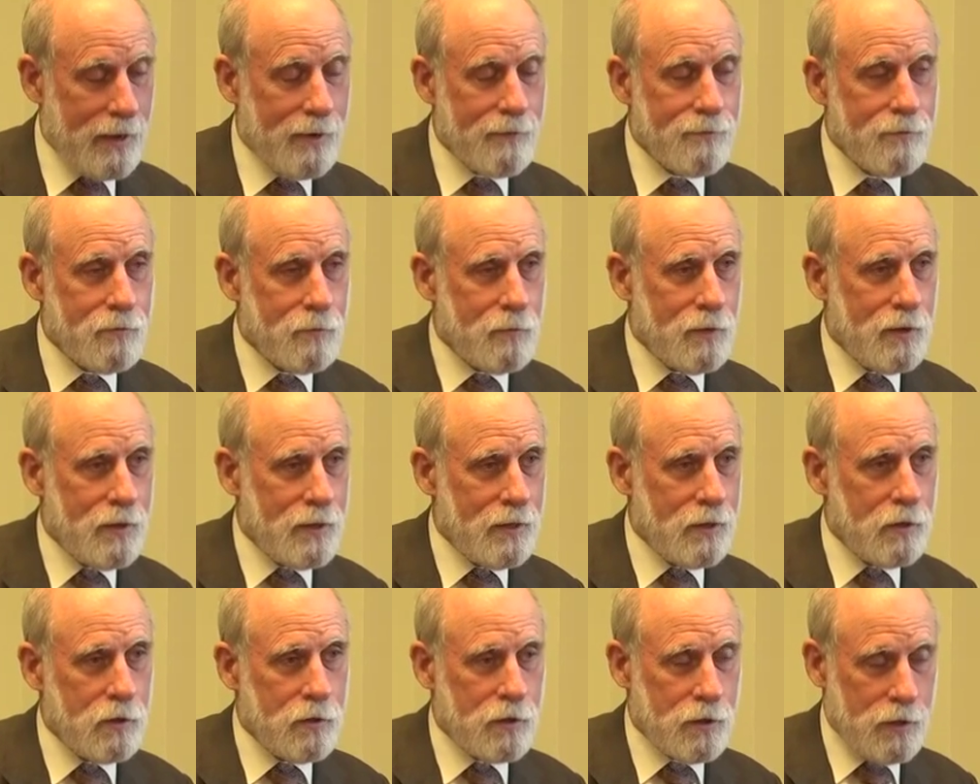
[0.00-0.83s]
have to
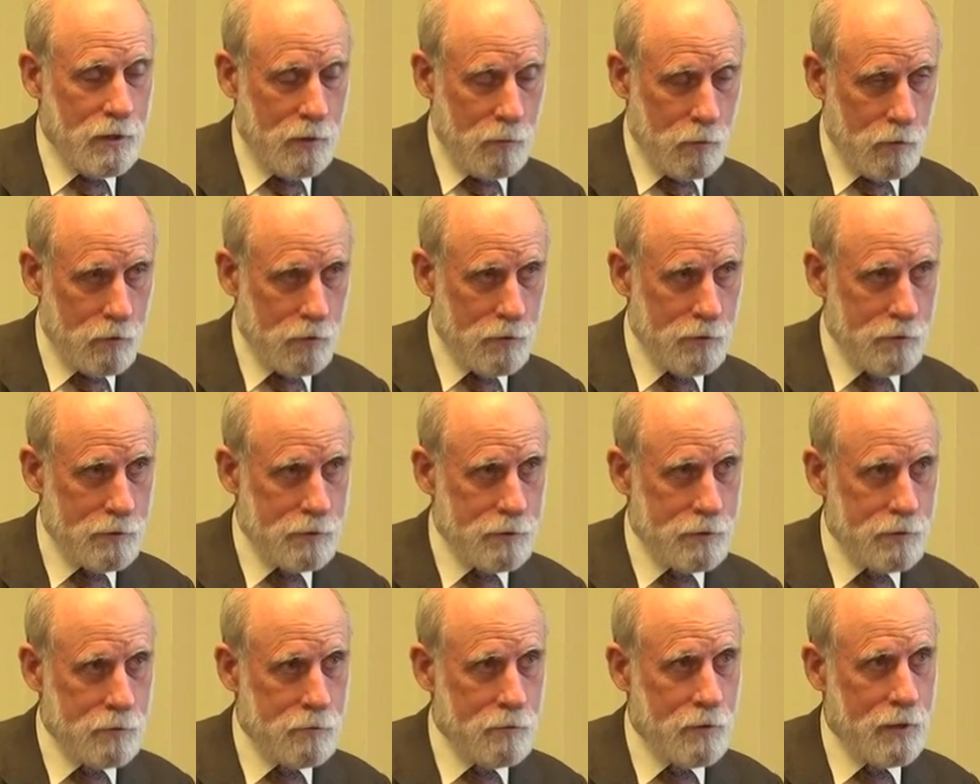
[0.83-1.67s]
be
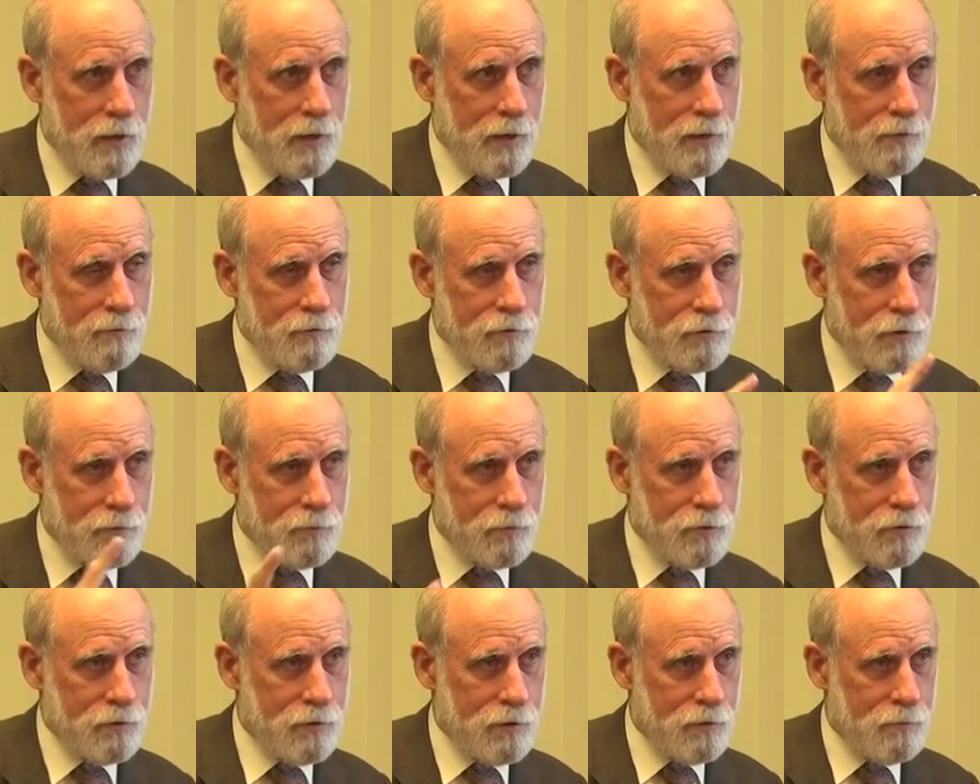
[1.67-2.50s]
seaborne, so we can have
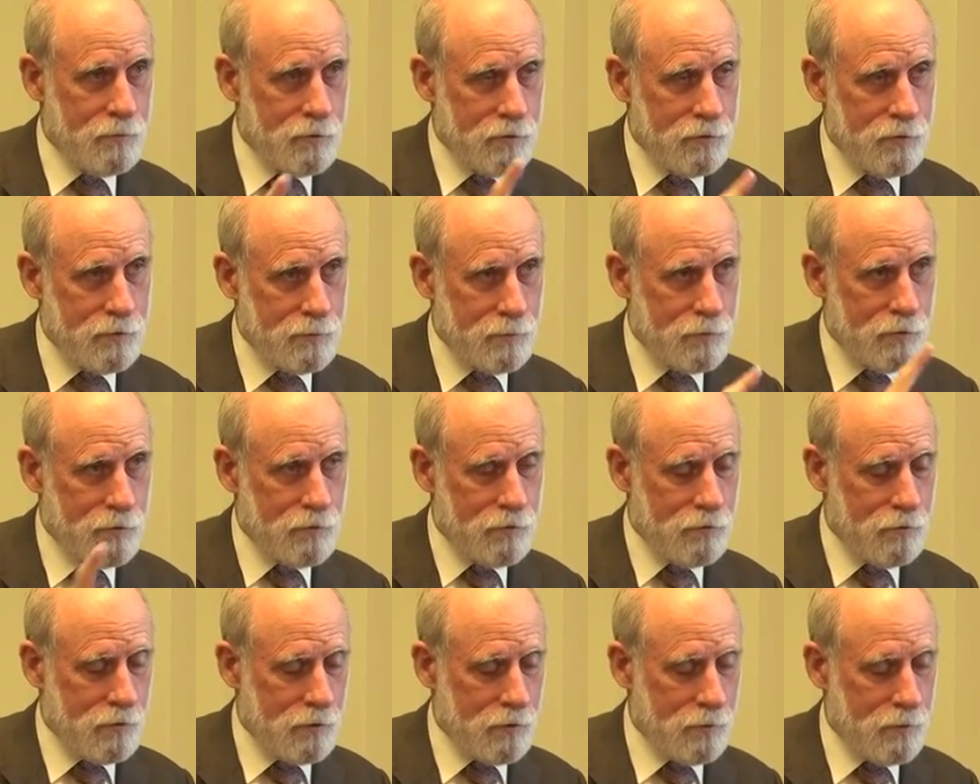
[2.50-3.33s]
ship-to-ship and
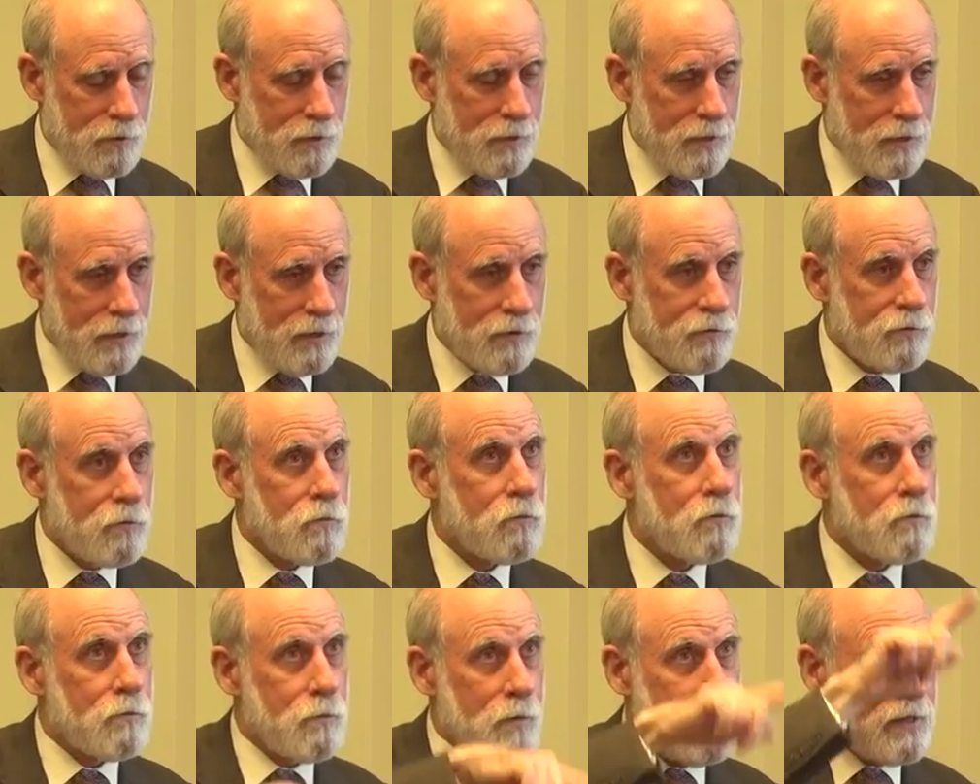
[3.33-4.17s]
ship-to-shore
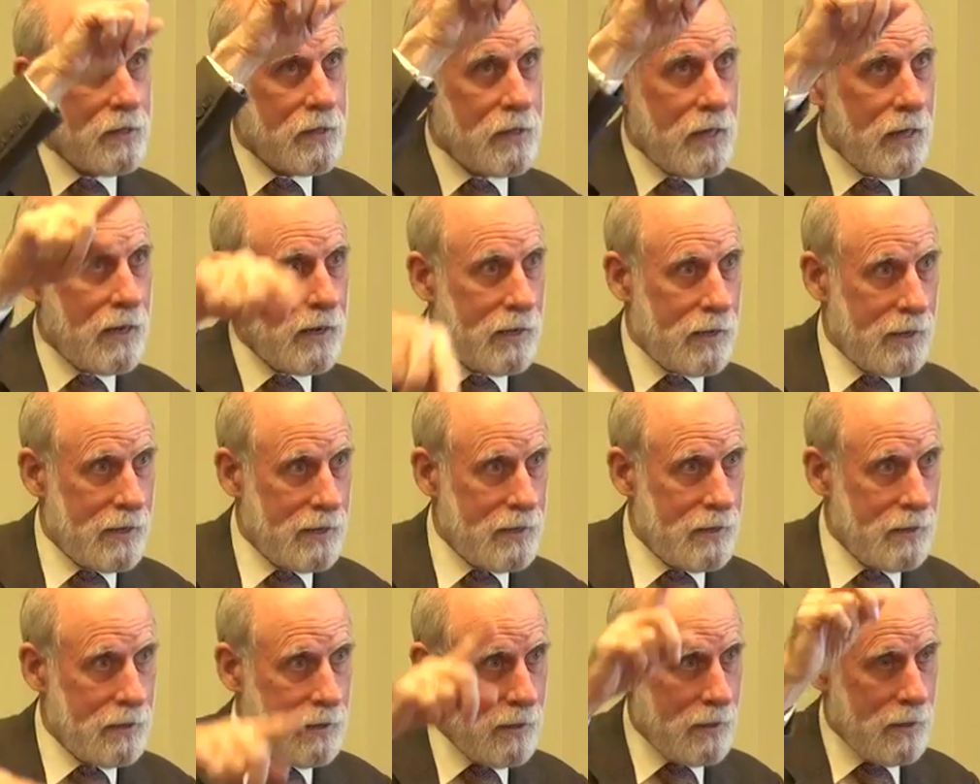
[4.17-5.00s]
communications, which means
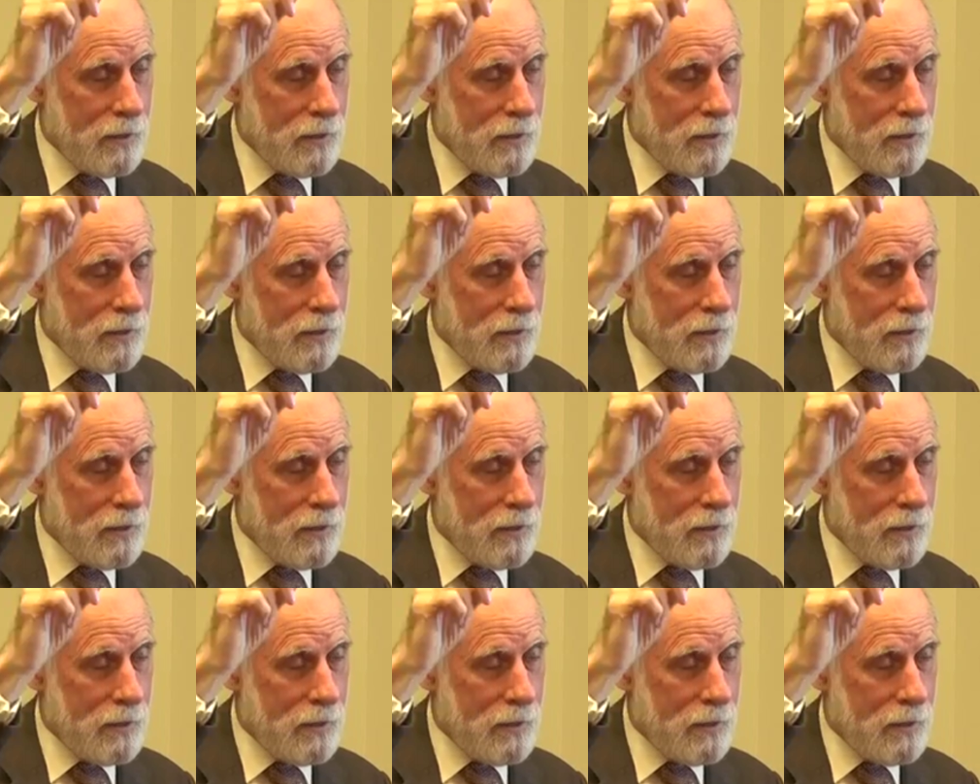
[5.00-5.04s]
satellite.